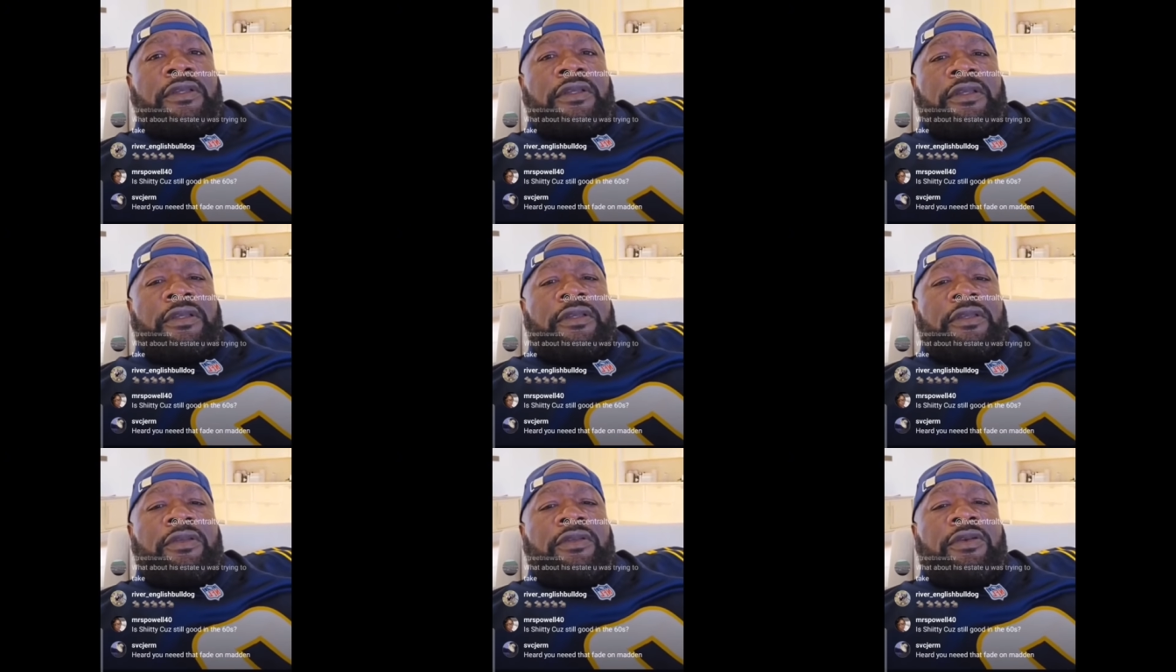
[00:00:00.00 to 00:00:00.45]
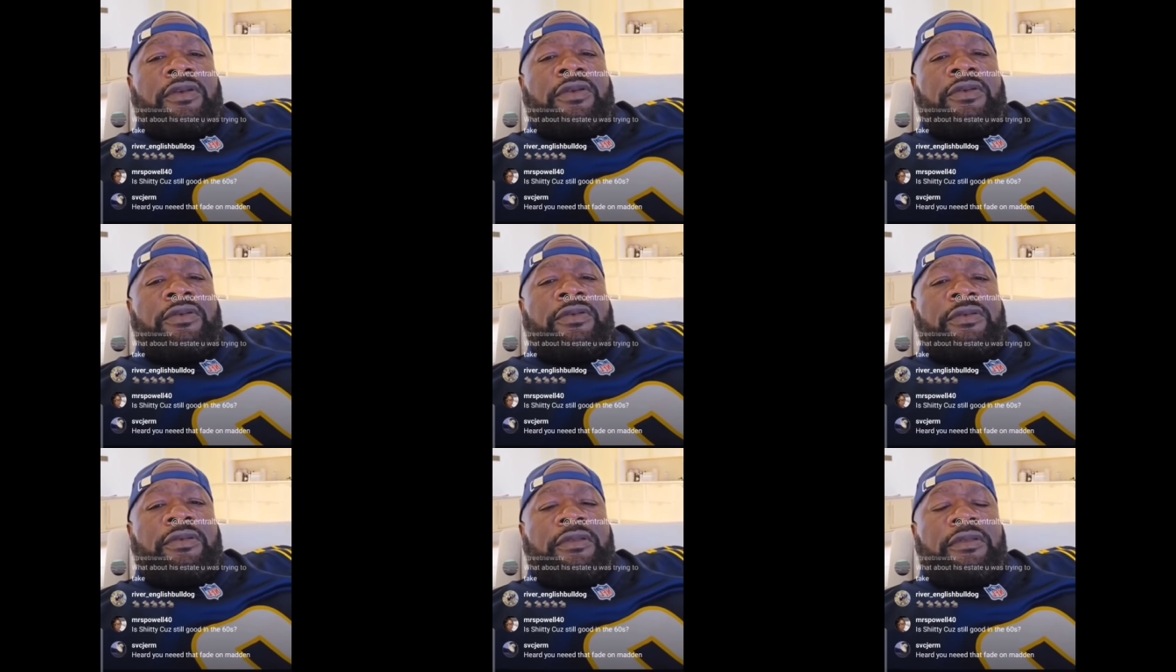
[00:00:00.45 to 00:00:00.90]
You
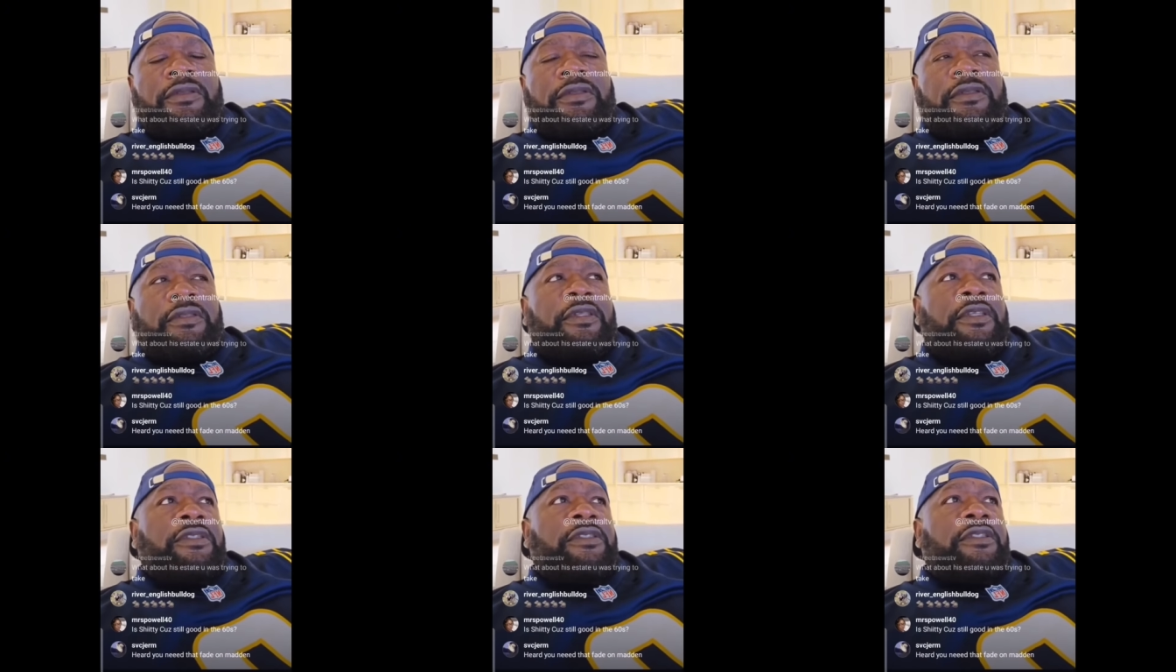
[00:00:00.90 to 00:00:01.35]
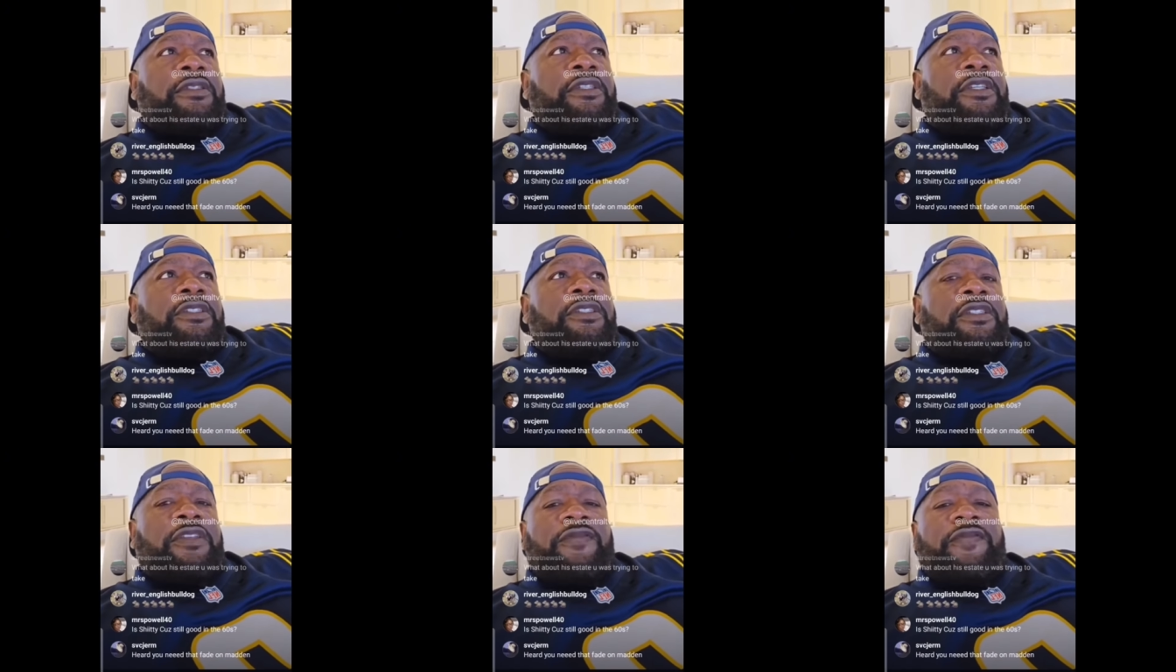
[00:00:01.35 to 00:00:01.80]
know, just
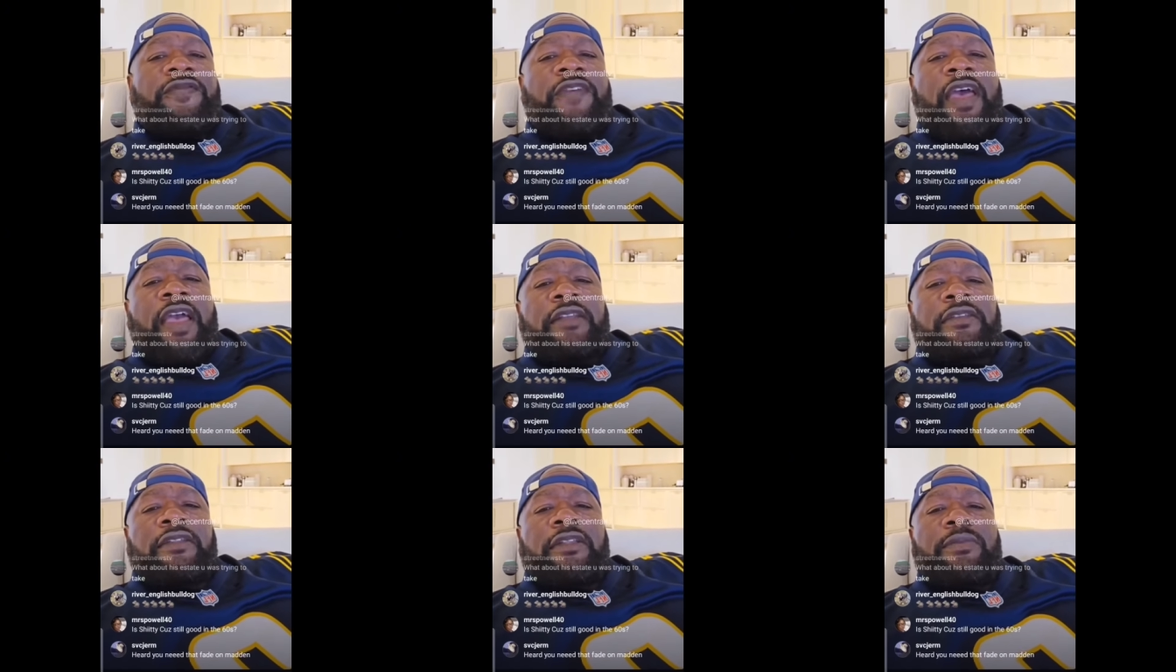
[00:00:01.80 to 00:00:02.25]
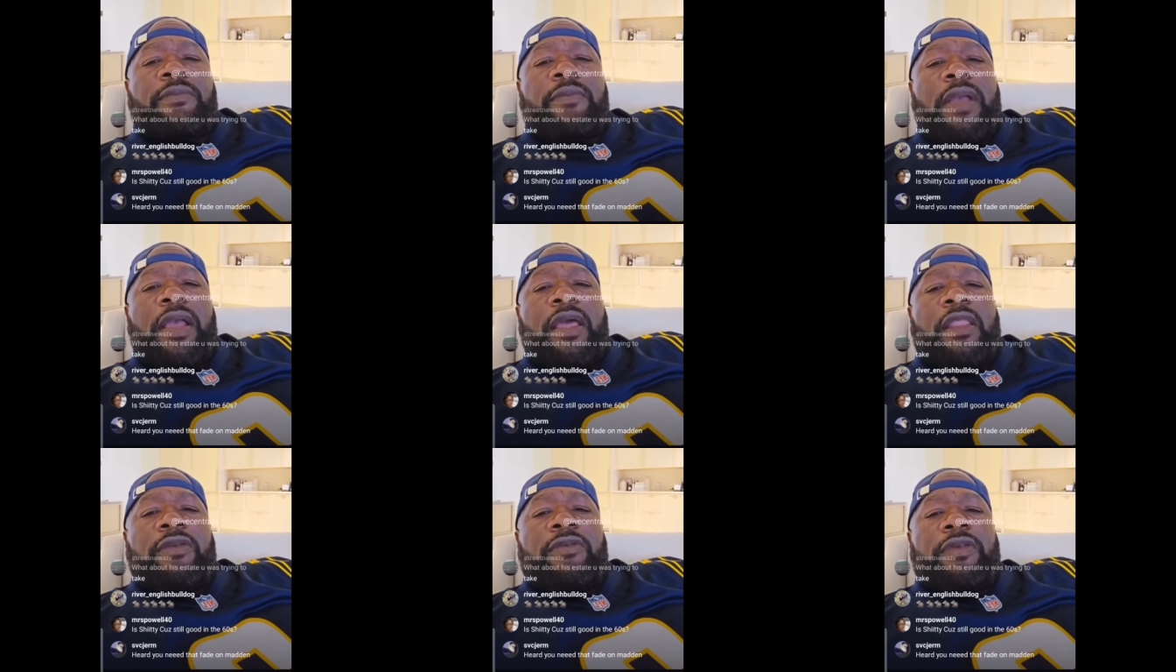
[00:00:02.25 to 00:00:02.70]
just the fact of the
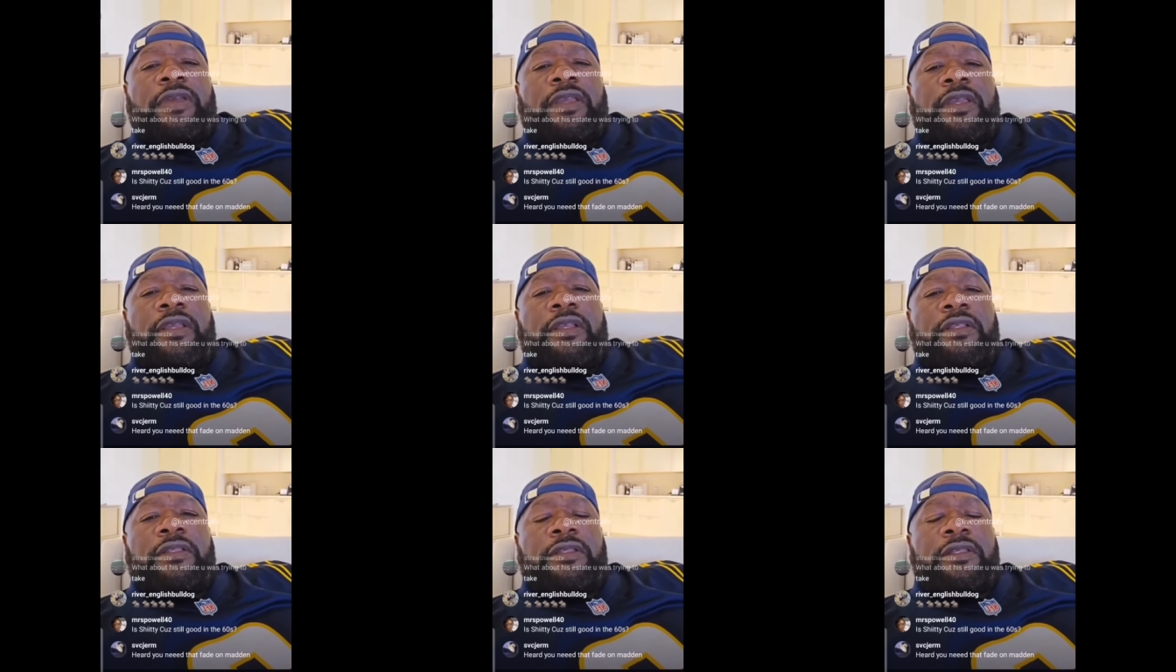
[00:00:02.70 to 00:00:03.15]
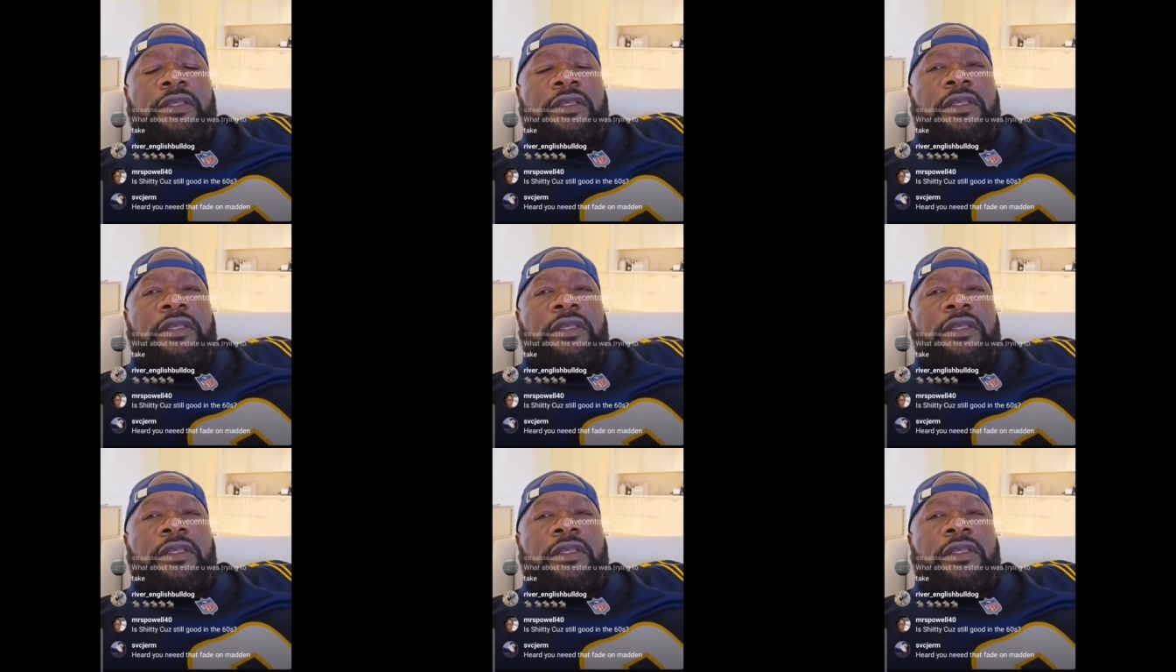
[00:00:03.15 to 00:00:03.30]
matter is,